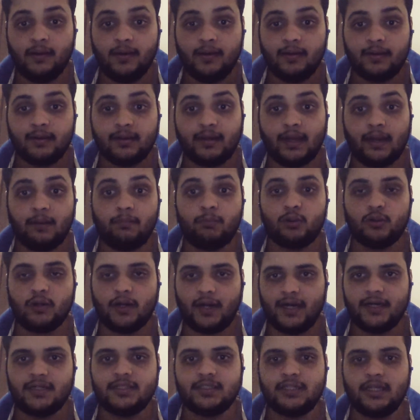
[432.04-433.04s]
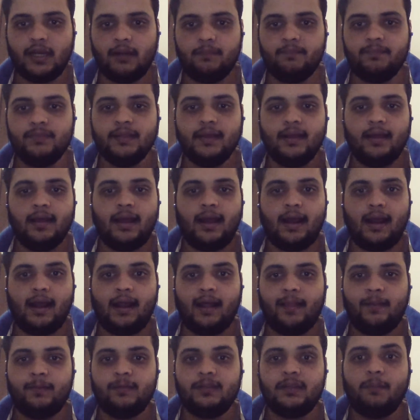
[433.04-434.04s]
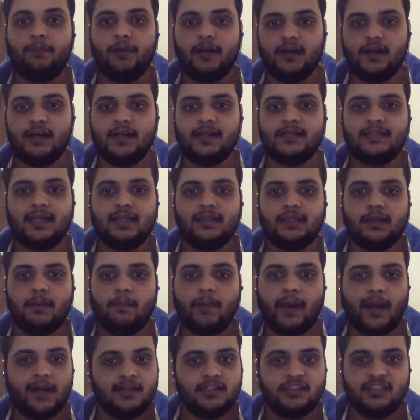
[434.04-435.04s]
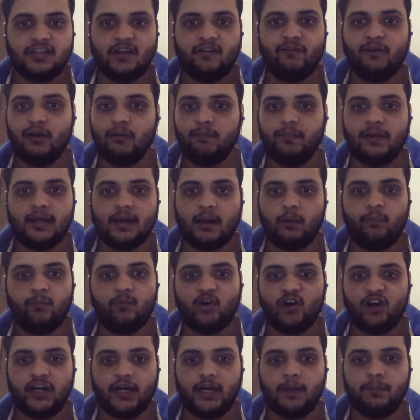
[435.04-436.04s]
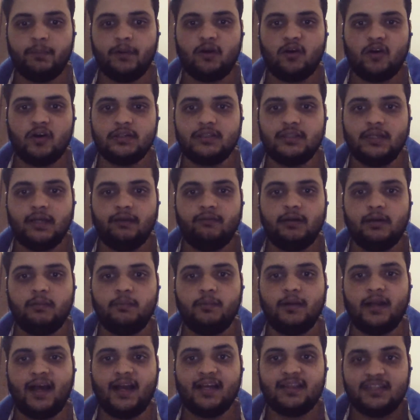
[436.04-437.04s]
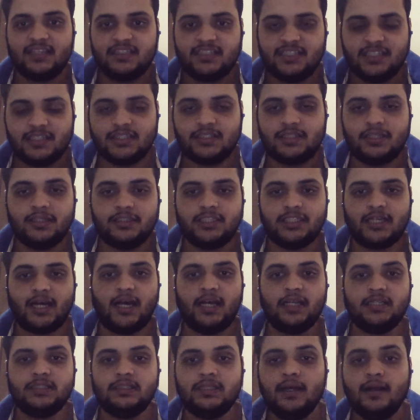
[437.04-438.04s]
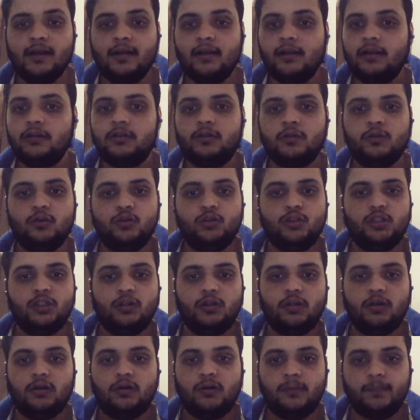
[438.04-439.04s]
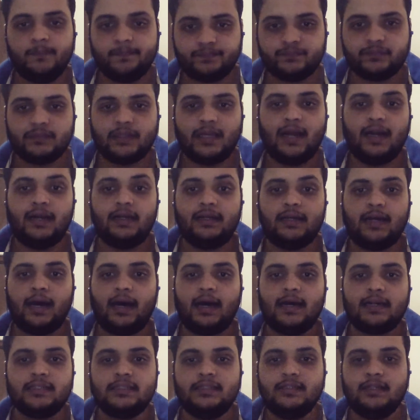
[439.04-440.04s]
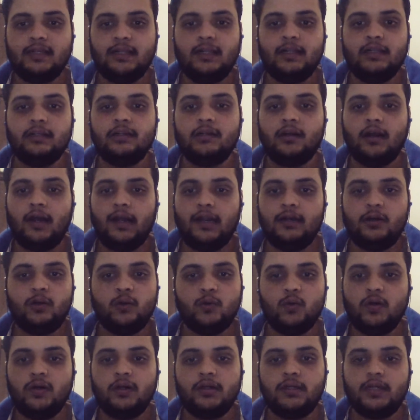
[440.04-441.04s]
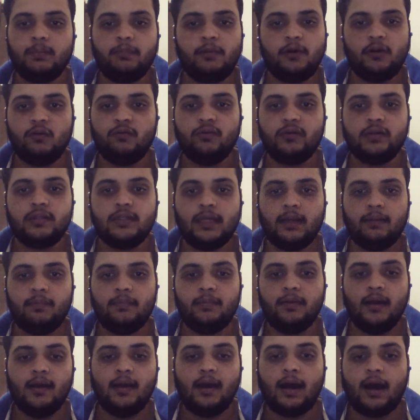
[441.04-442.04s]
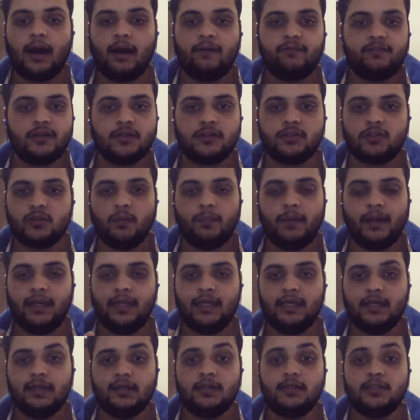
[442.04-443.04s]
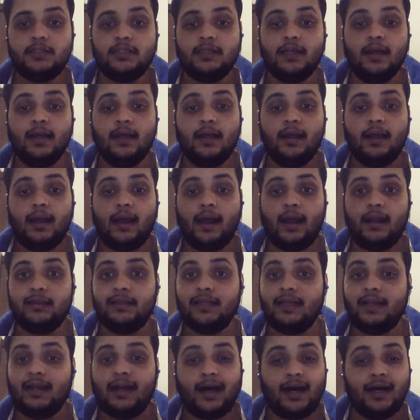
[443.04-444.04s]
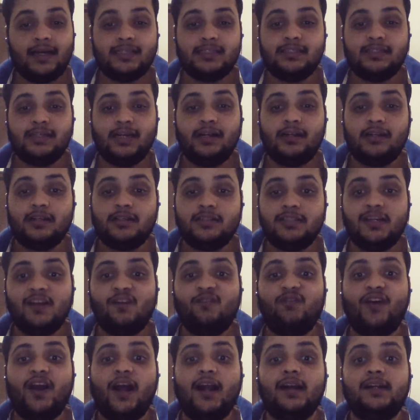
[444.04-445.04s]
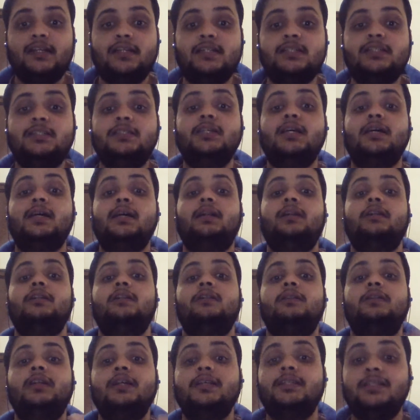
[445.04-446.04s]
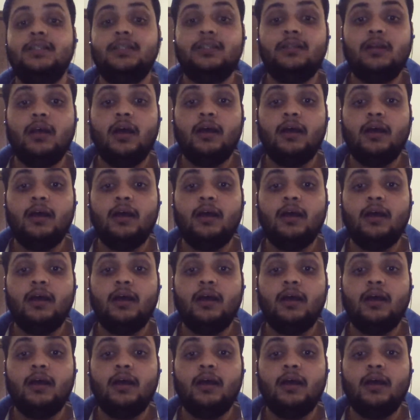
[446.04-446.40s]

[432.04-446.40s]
game, tonight's game, and the players and the manager will be up for it because they would be like, this is the chance to get Arsenal and do a double over them after so many years. And the last interesting fact is that this